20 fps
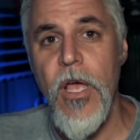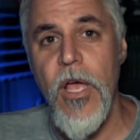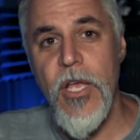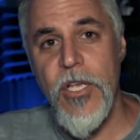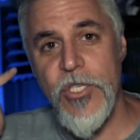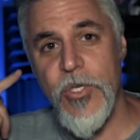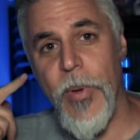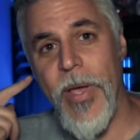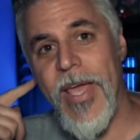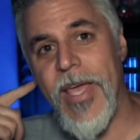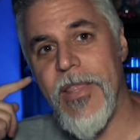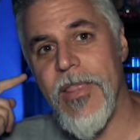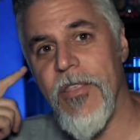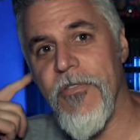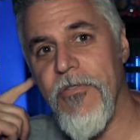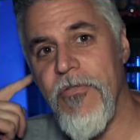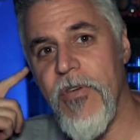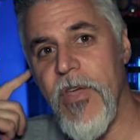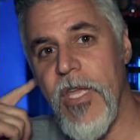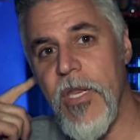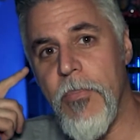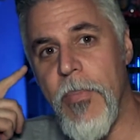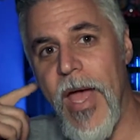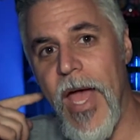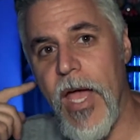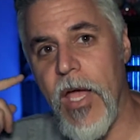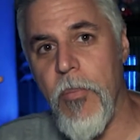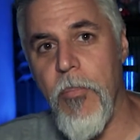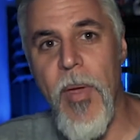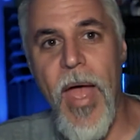so I get the
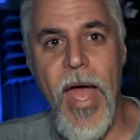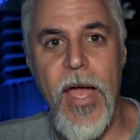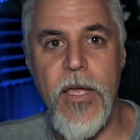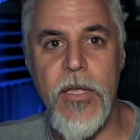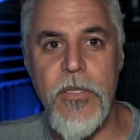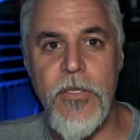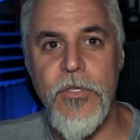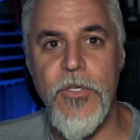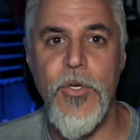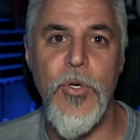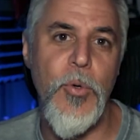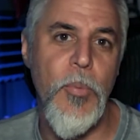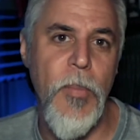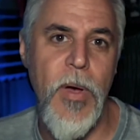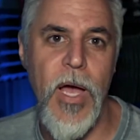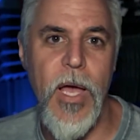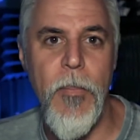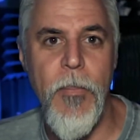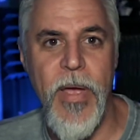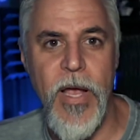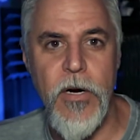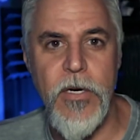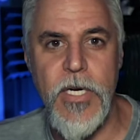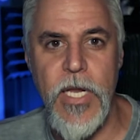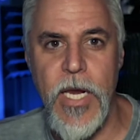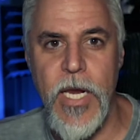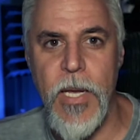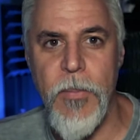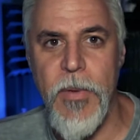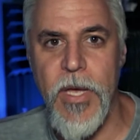feedback back into my Bear
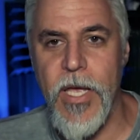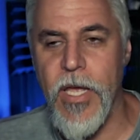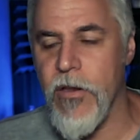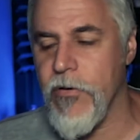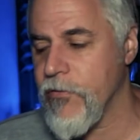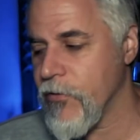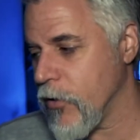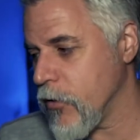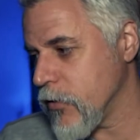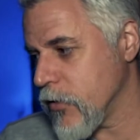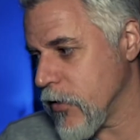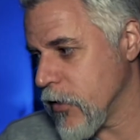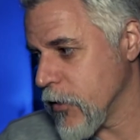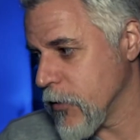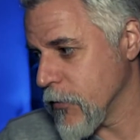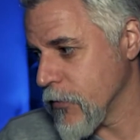Dynamic headphones.